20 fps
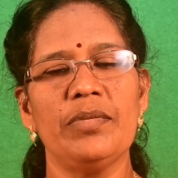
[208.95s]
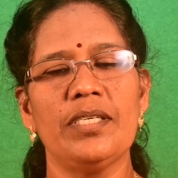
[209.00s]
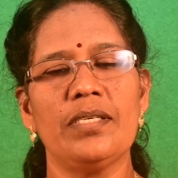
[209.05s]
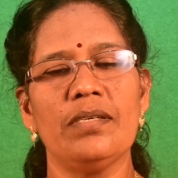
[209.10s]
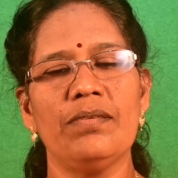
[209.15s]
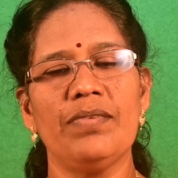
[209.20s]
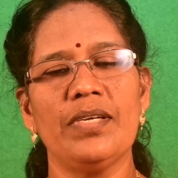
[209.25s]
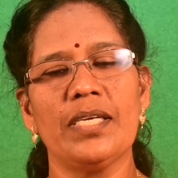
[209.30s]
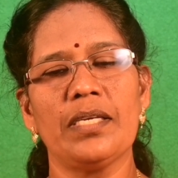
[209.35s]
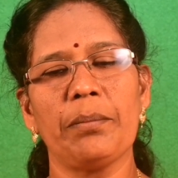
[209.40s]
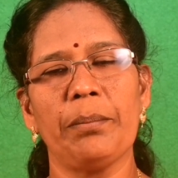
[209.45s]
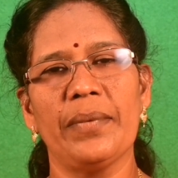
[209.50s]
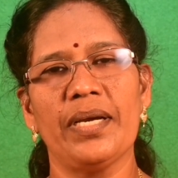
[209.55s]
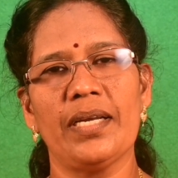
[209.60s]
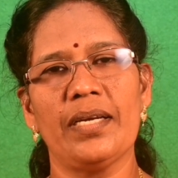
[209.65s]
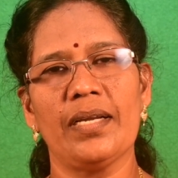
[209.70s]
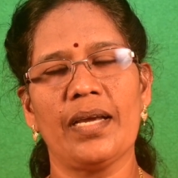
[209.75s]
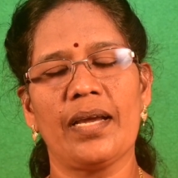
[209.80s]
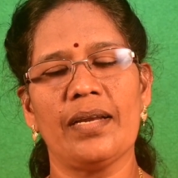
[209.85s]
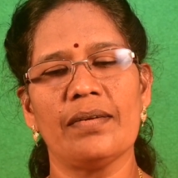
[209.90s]
between
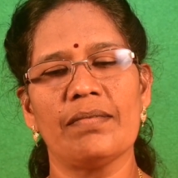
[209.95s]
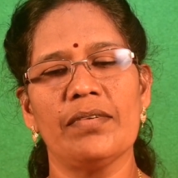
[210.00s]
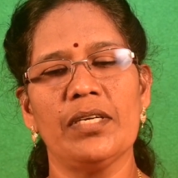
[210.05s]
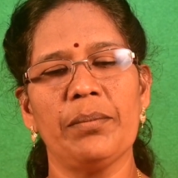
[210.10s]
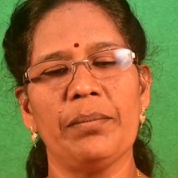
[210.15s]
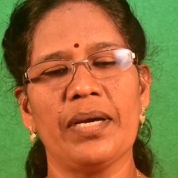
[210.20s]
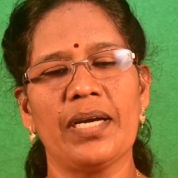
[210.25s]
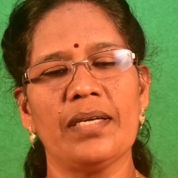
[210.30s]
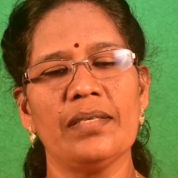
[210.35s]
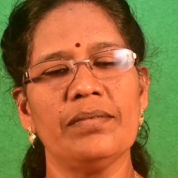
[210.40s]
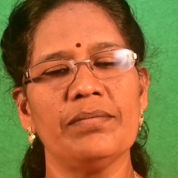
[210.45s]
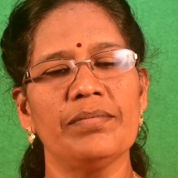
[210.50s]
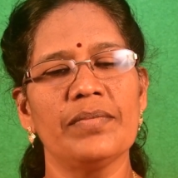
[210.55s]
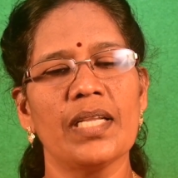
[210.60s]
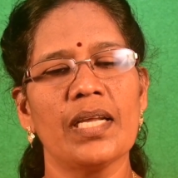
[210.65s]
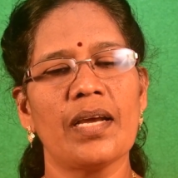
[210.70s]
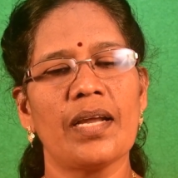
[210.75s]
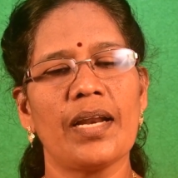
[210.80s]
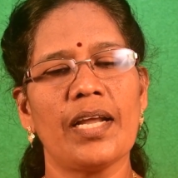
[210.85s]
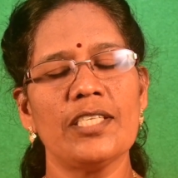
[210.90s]
men and women,
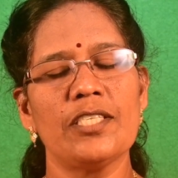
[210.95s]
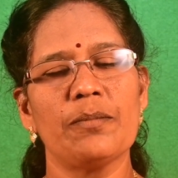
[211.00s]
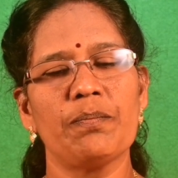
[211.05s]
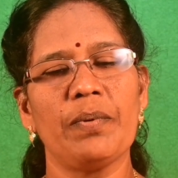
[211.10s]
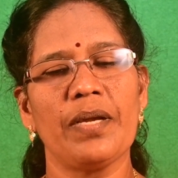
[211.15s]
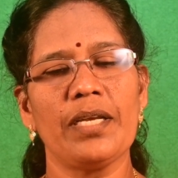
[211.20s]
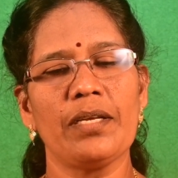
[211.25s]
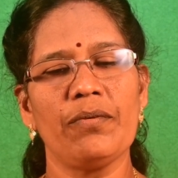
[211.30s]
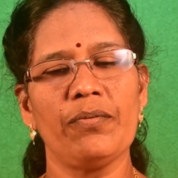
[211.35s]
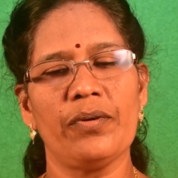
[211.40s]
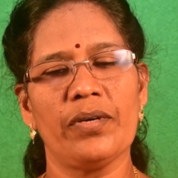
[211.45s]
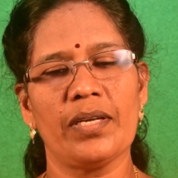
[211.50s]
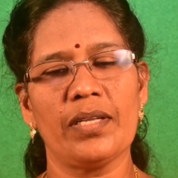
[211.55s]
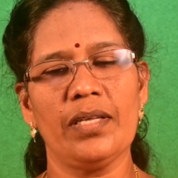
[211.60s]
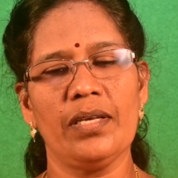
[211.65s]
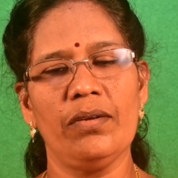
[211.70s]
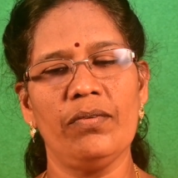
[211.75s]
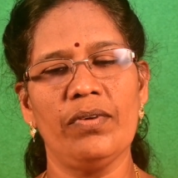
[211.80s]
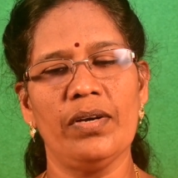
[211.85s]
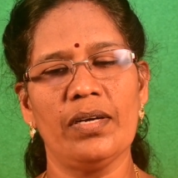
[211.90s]
respect for
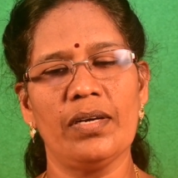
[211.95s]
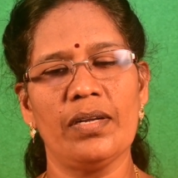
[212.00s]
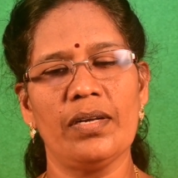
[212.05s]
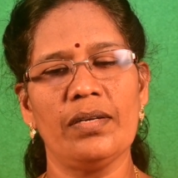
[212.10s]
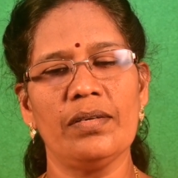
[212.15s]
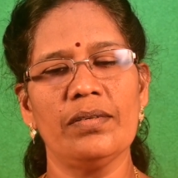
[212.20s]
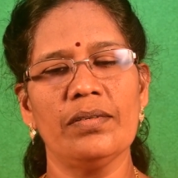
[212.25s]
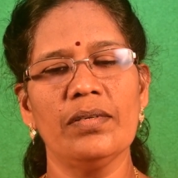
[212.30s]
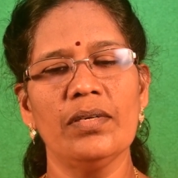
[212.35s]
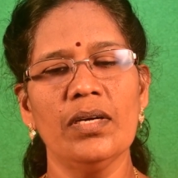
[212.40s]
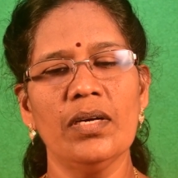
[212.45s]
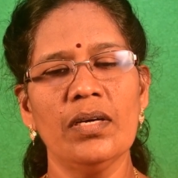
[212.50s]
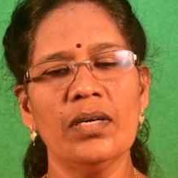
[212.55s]
the